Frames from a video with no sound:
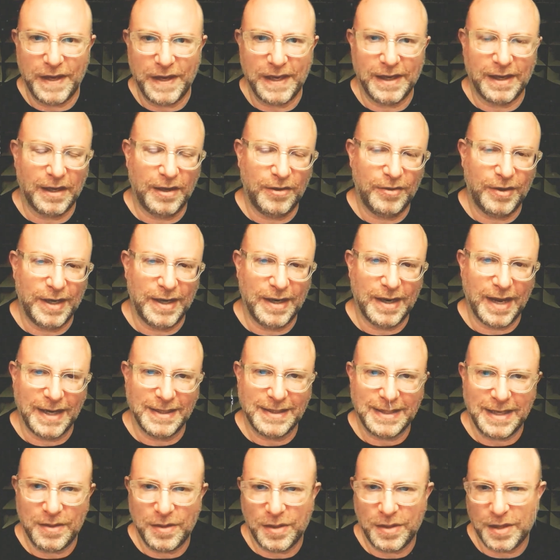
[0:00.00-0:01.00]
Hitler in
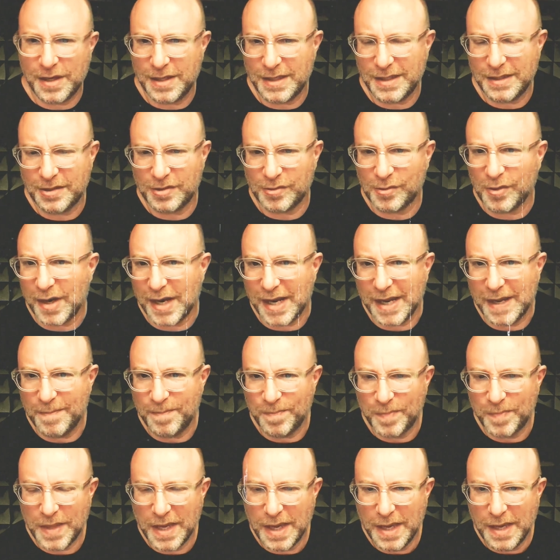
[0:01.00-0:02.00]
1933,
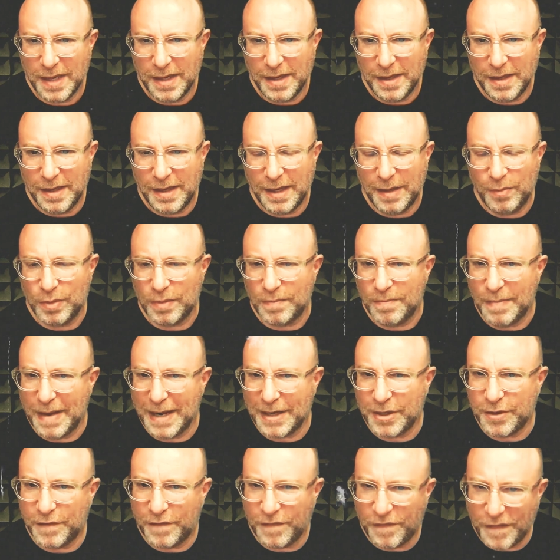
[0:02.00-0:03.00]
he would
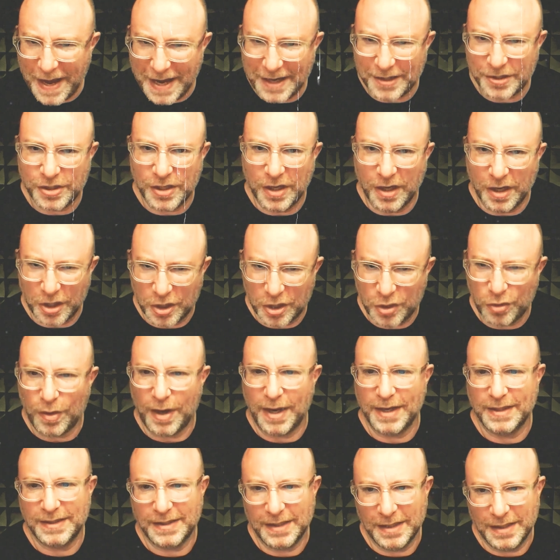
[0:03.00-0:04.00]
manufacture a
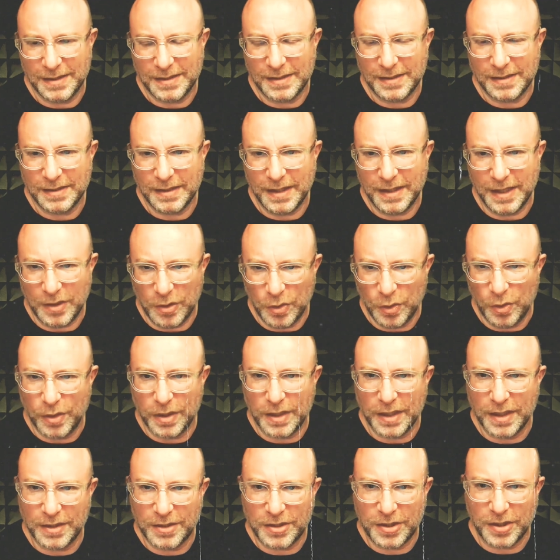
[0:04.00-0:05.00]
crisis in
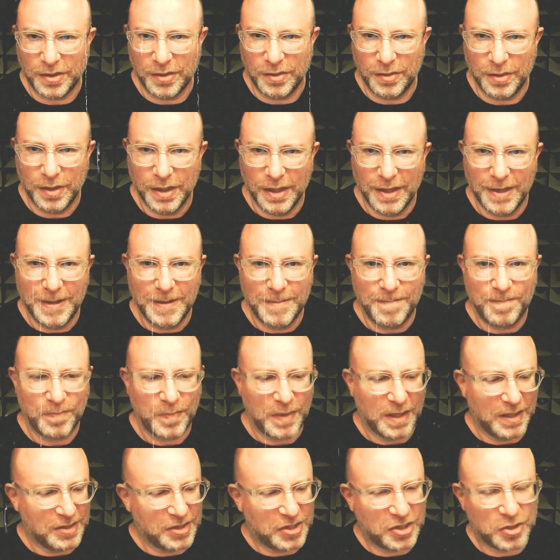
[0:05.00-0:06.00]
order to
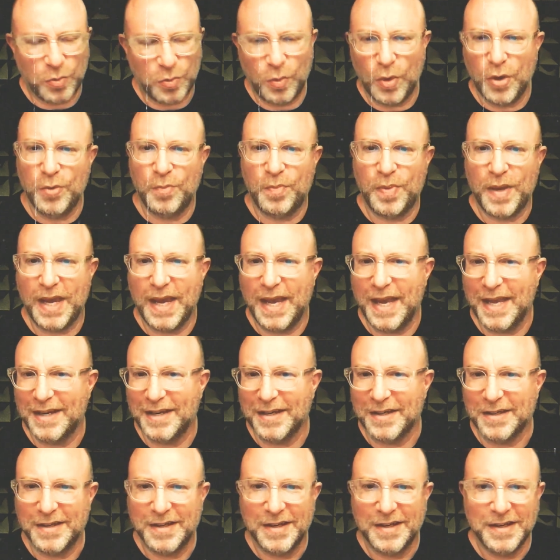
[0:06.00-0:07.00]
swoop
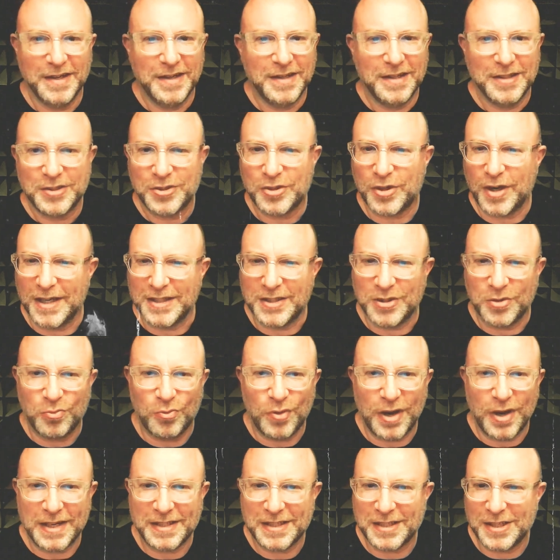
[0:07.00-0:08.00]
in and try to
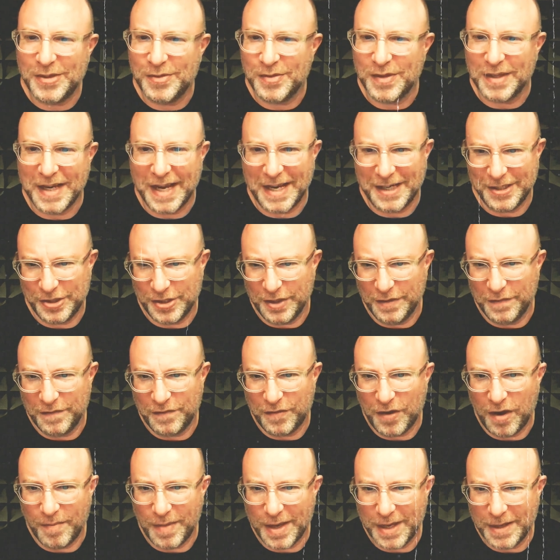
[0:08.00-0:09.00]
rescue the nation
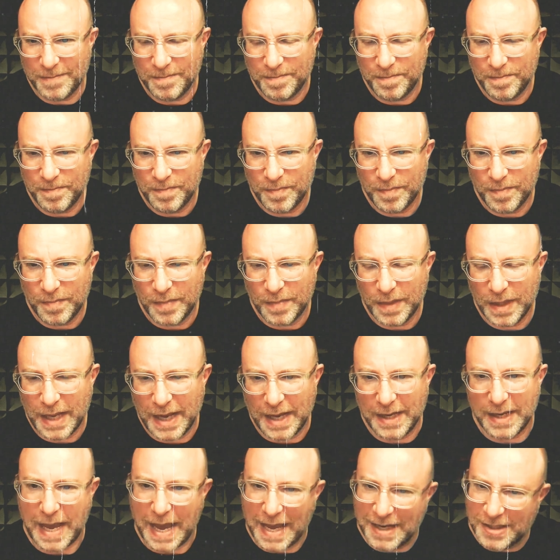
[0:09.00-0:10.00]
from it.
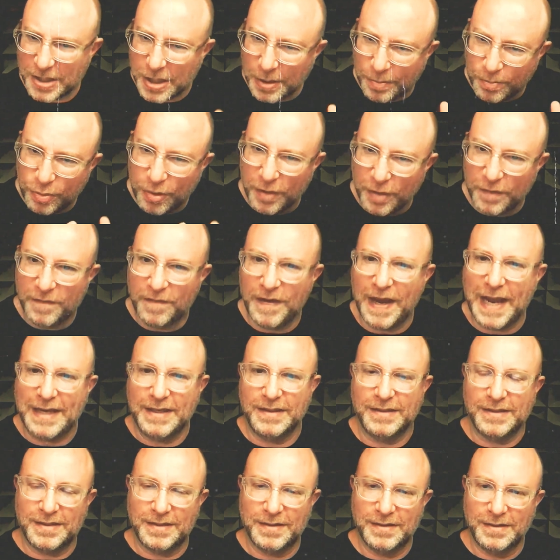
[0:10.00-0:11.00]
And to
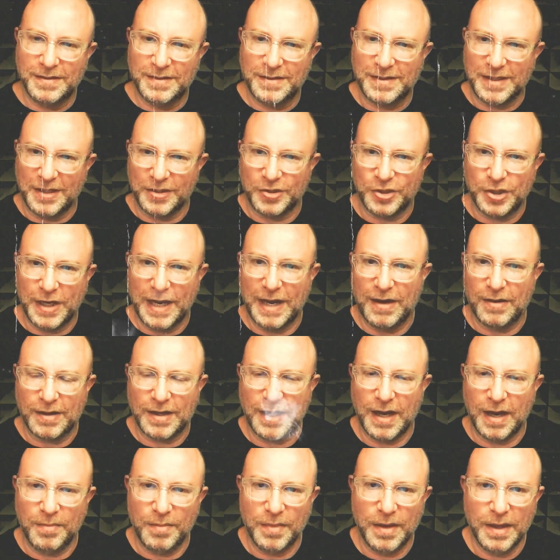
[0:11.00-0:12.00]
prevent such an
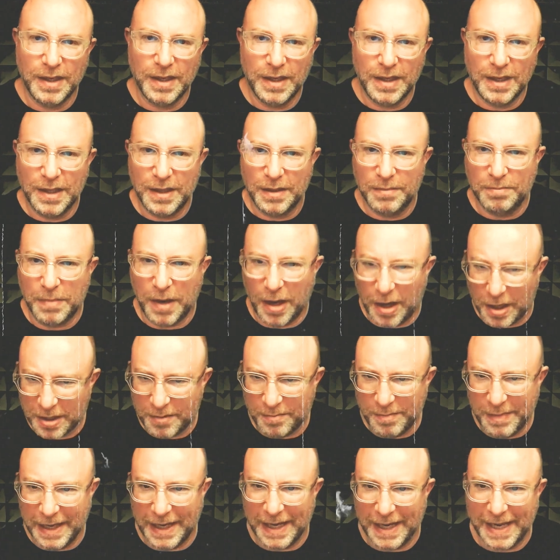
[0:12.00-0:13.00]
outcome, Mark
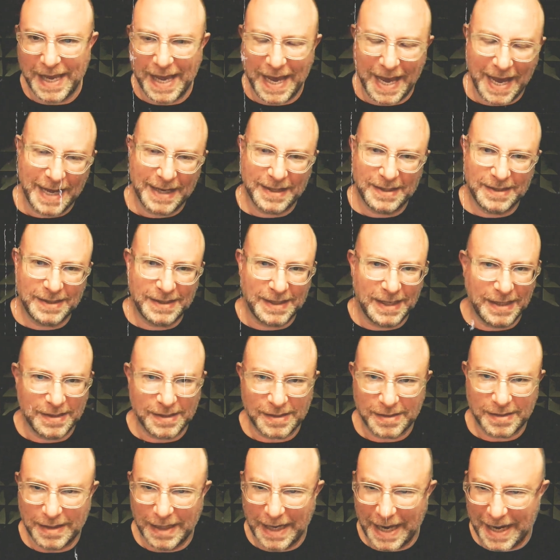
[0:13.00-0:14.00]
Milley had,
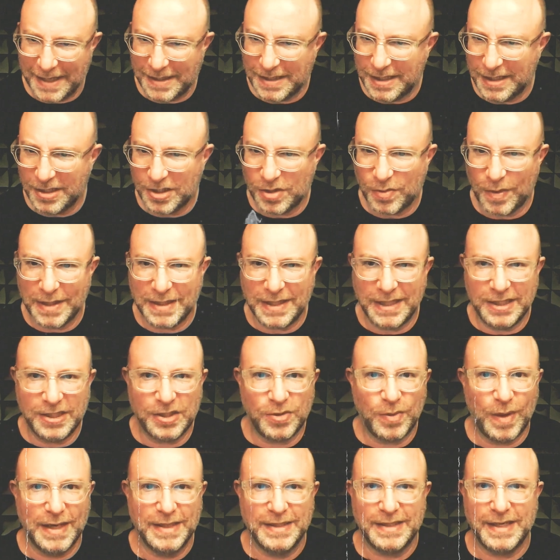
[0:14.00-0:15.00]
since late in
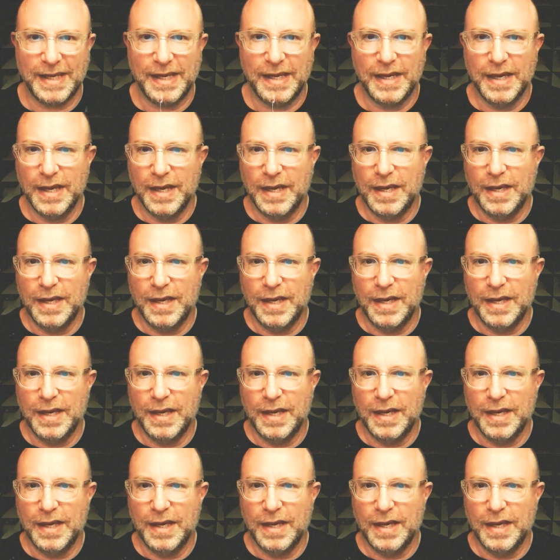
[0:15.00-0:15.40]
2020,